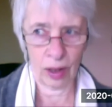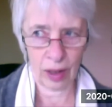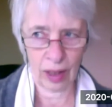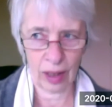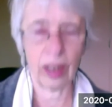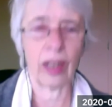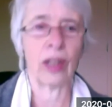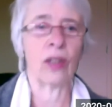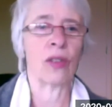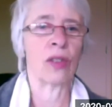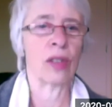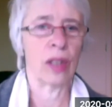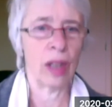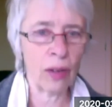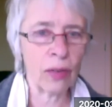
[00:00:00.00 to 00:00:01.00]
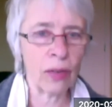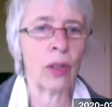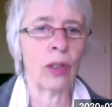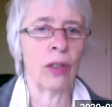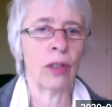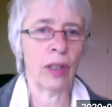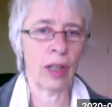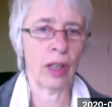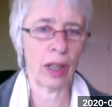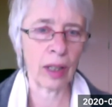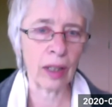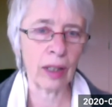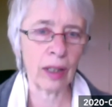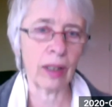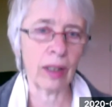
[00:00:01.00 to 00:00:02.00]
and then you still have to learn,
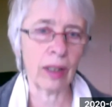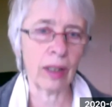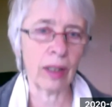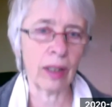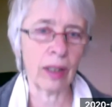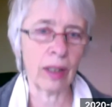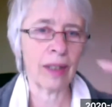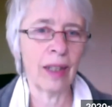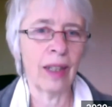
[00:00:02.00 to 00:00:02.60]
and it's